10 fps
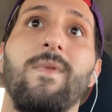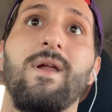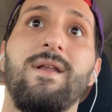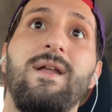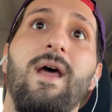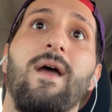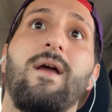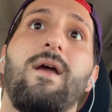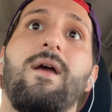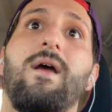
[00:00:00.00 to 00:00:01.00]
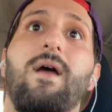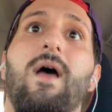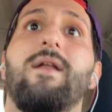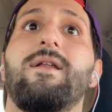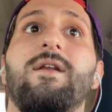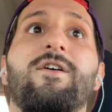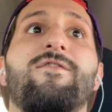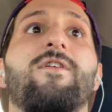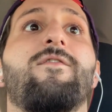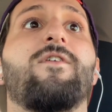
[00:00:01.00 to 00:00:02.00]
C-Deck, I seen her
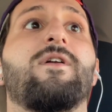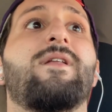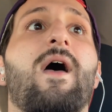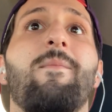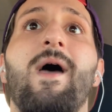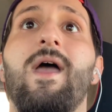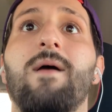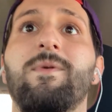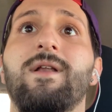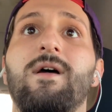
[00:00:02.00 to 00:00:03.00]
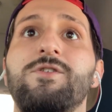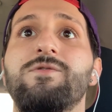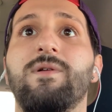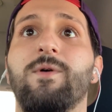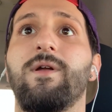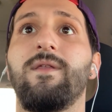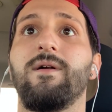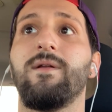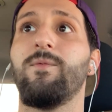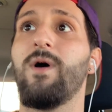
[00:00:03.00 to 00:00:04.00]
for the first time at Amazon. She was working there
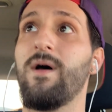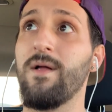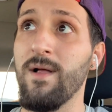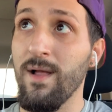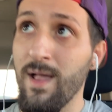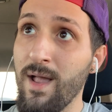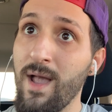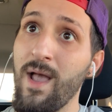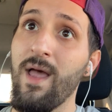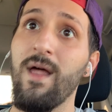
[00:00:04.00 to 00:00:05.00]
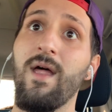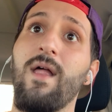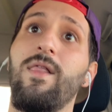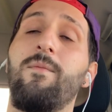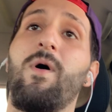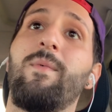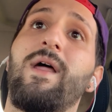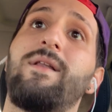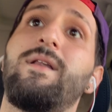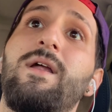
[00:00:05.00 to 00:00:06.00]
as well. The moment I
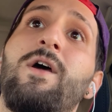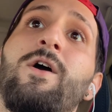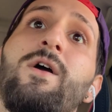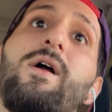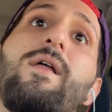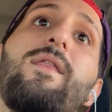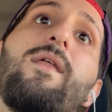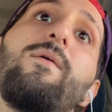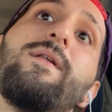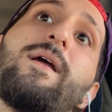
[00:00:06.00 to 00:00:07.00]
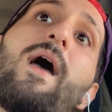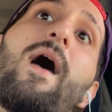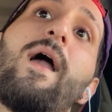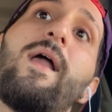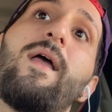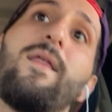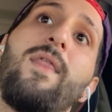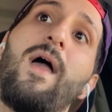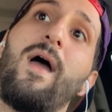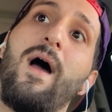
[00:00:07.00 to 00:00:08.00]
seen her, there was a guy
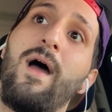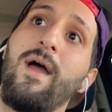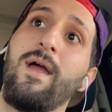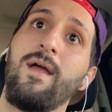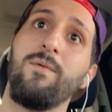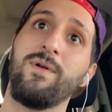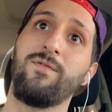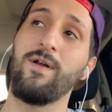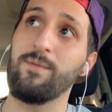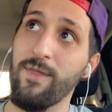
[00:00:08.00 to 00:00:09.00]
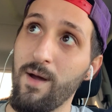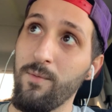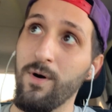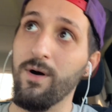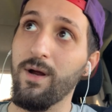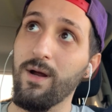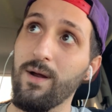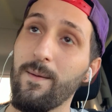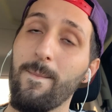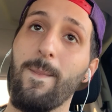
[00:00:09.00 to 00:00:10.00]
that I was friends with at work.
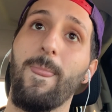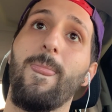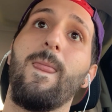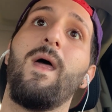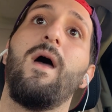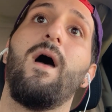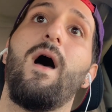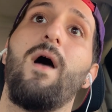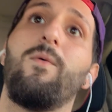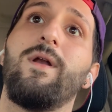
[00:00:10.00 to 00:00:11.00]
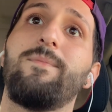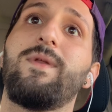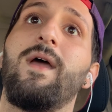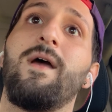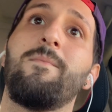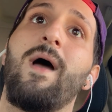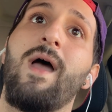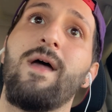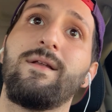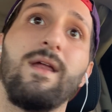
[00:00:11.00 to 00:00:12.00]
I went up to him. I
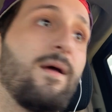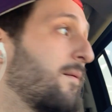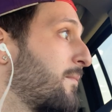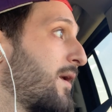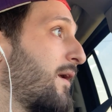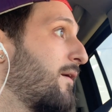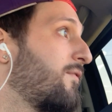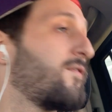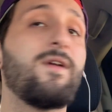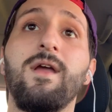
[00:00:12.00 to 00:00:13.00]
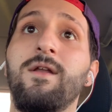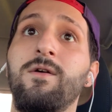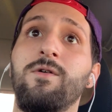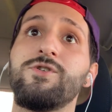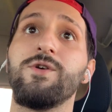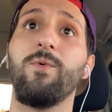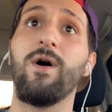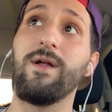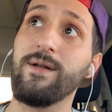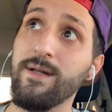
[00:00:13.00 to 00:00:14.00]
asked him if he knew who she
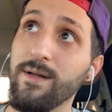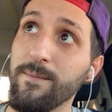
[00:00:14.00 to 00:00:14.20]
was.